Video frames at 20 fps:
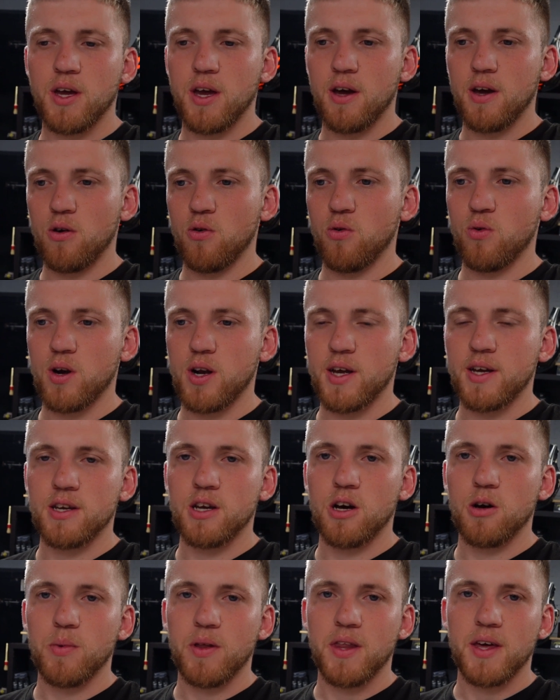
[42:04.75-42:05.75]
get it all cleaned
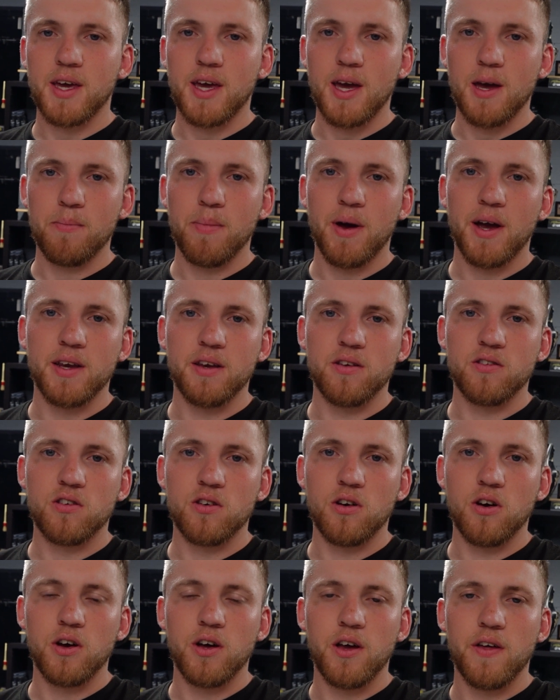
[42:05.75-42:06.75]
up, and then get it painted
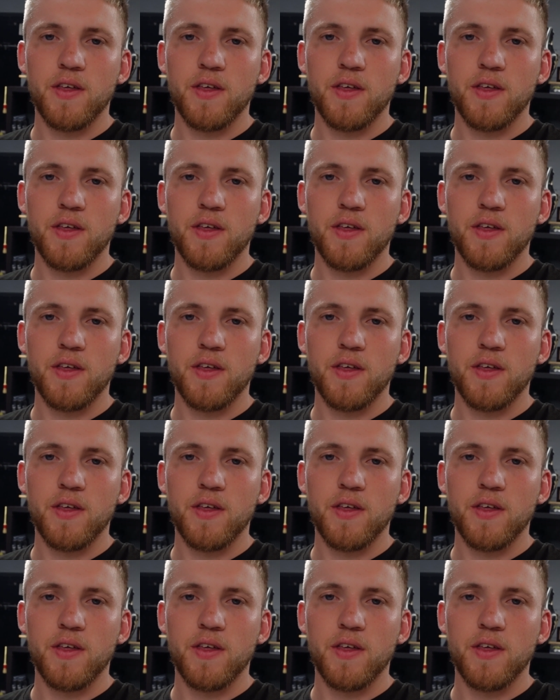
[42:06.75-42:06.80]
tonight.